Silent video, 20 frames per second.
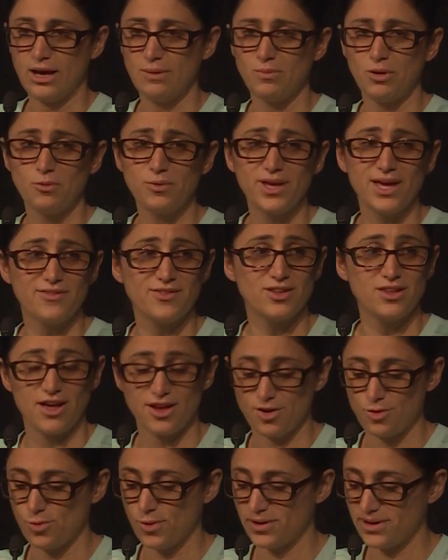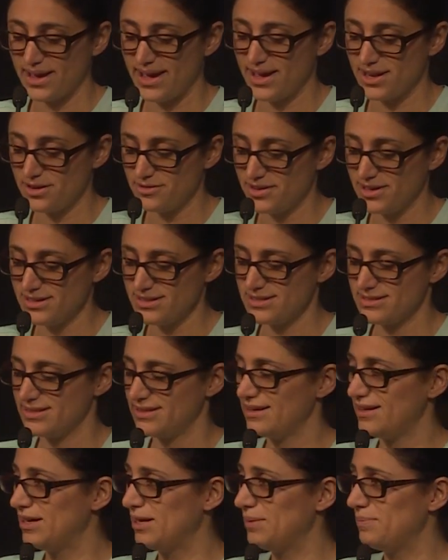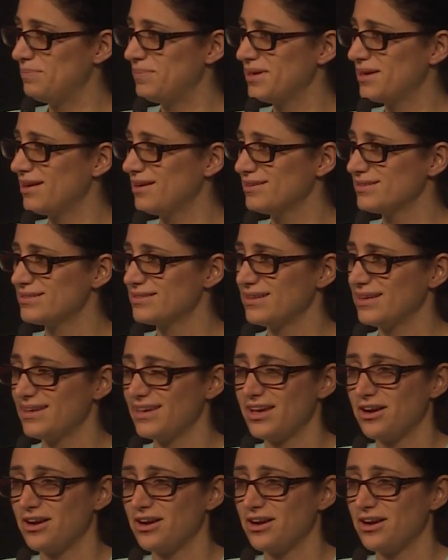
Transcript: But we have a lot of work ahead of us because, like